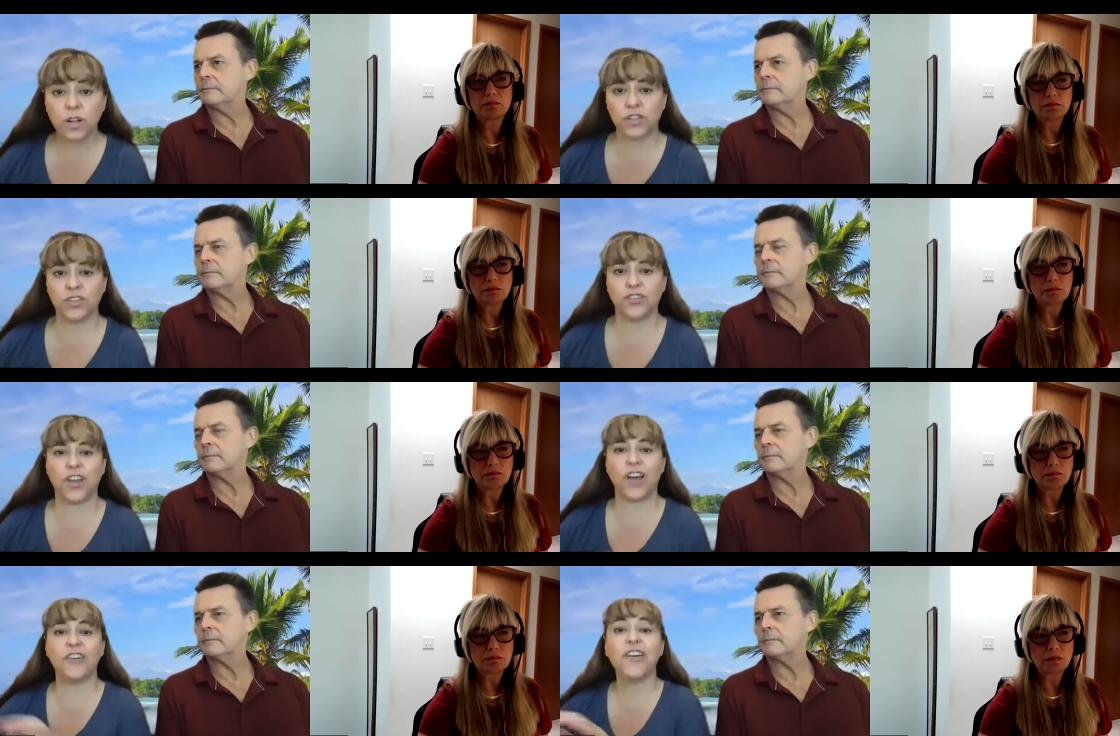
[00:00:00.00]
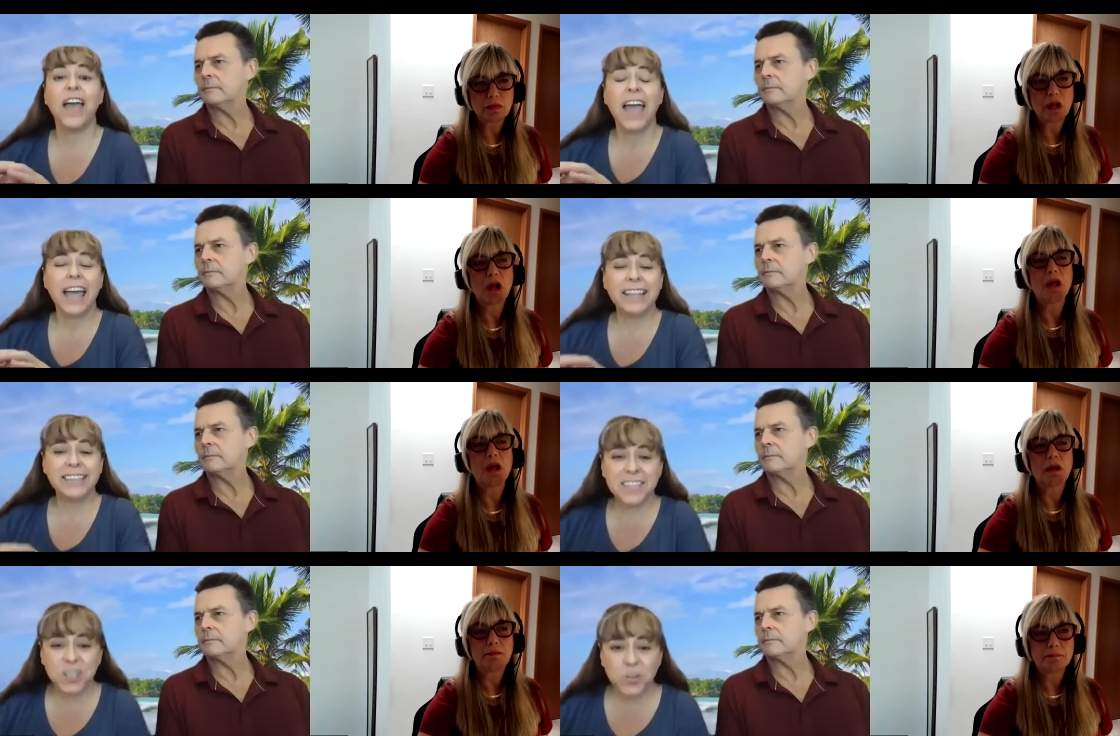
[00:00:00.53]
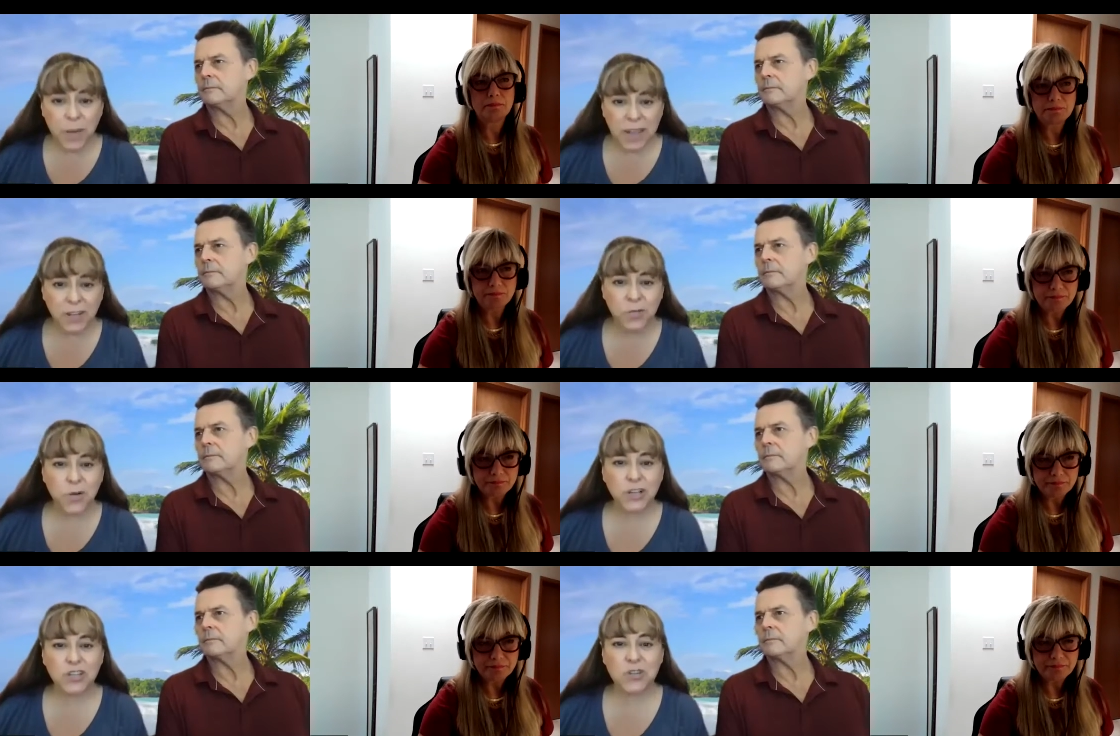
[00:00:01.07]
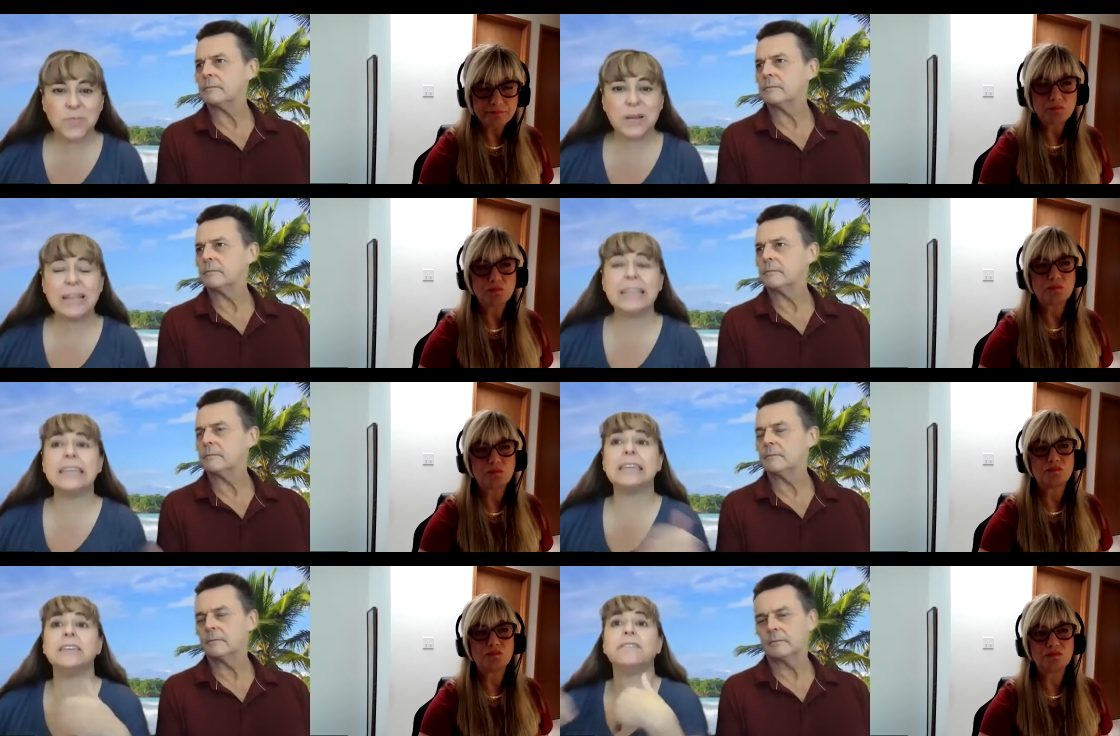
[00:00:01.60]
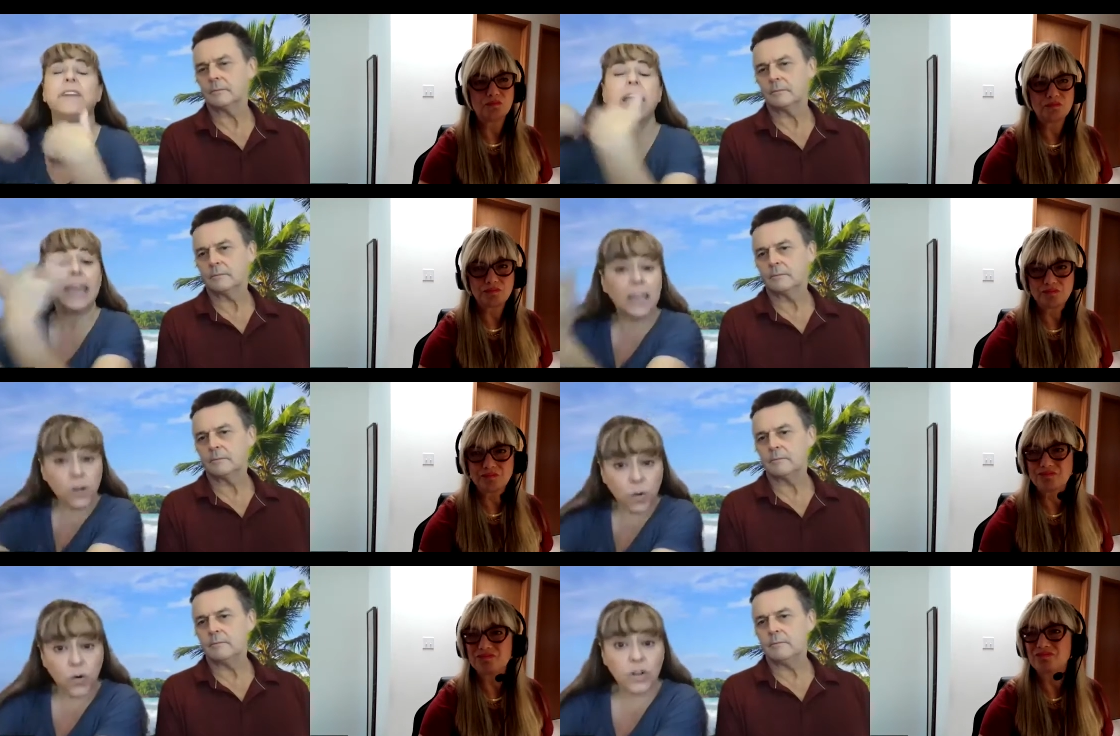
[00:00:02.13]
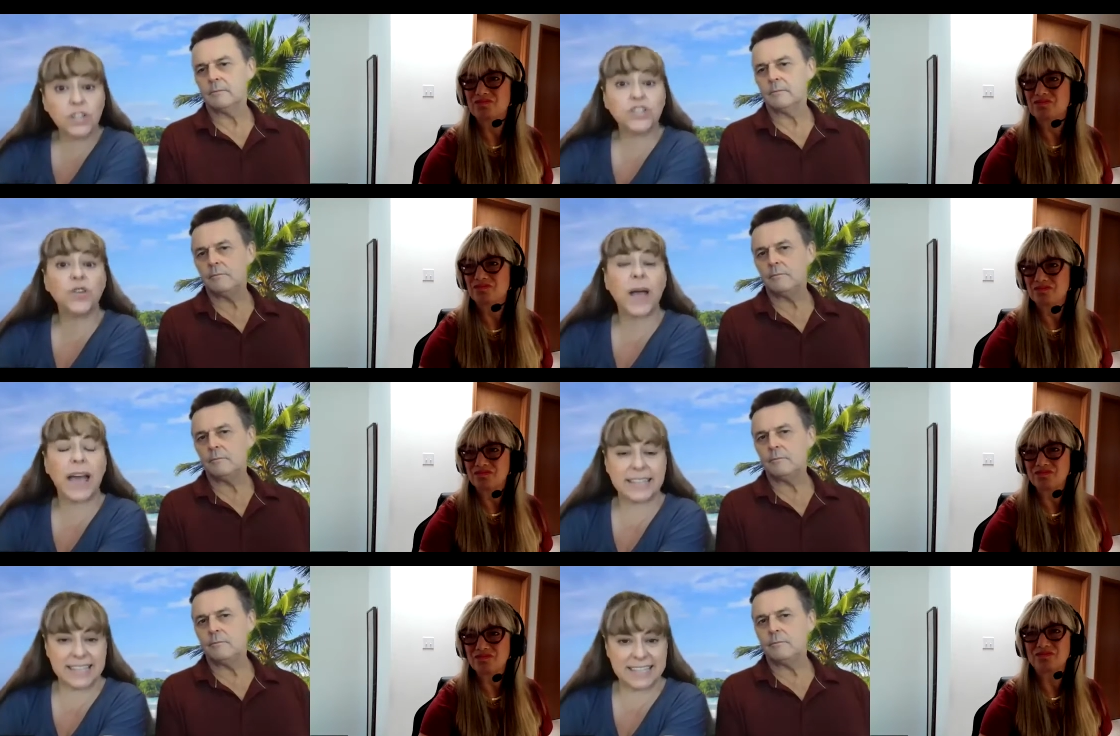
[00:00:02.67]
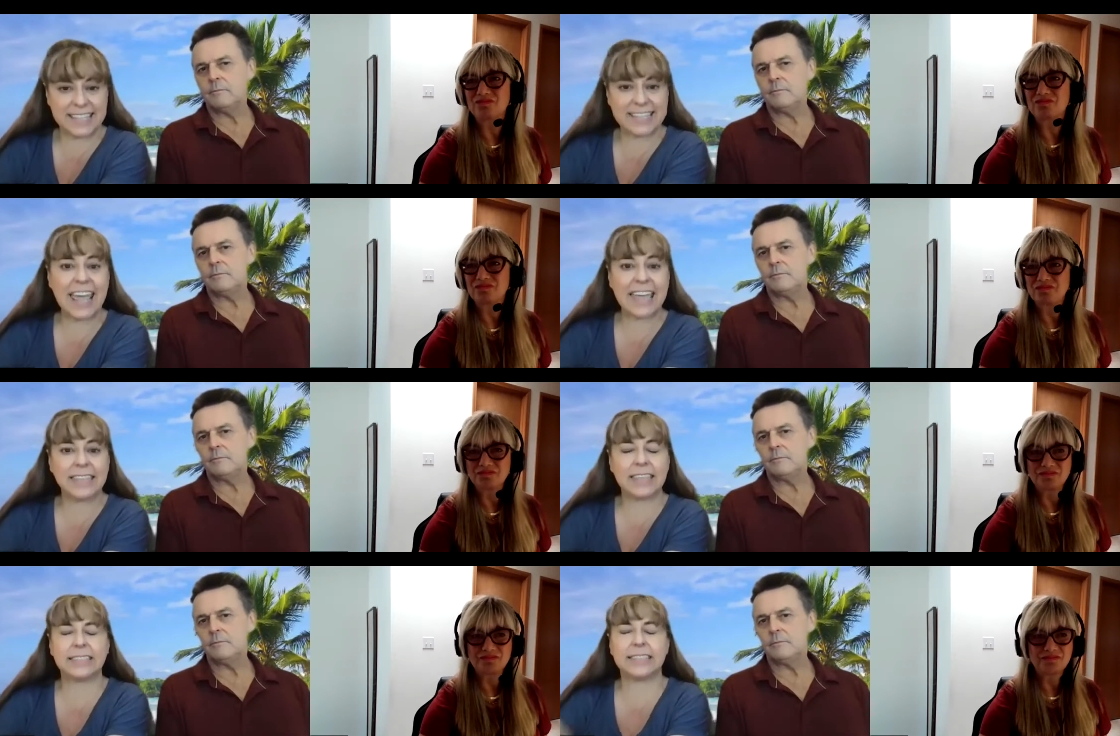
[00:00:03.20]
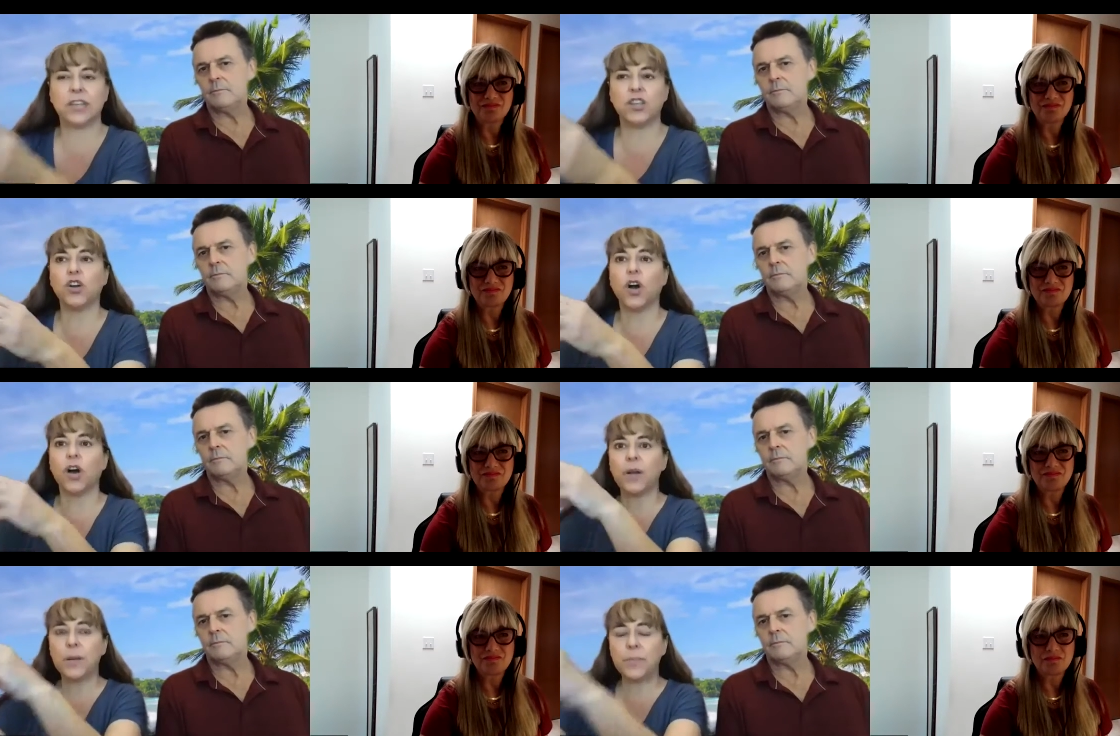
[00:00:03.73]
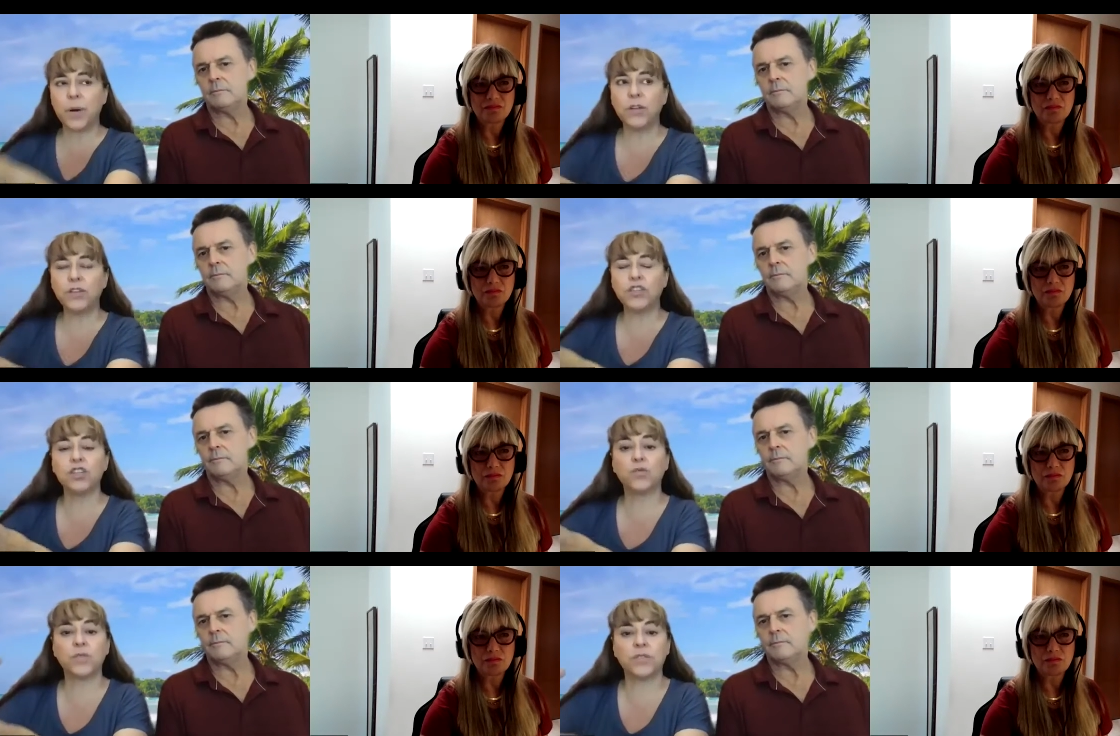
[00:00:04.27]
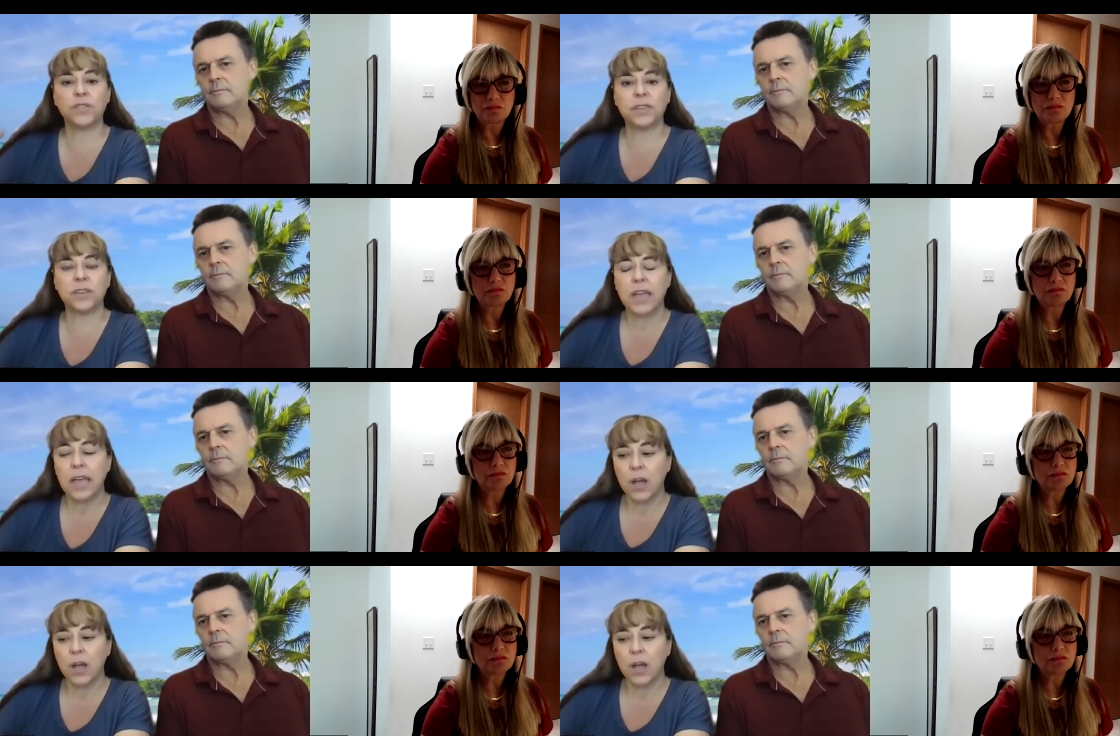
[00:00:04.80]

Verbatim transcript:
Speaker 1: what you know and suspend what you believe in order to understand this. And you've got to approach it with the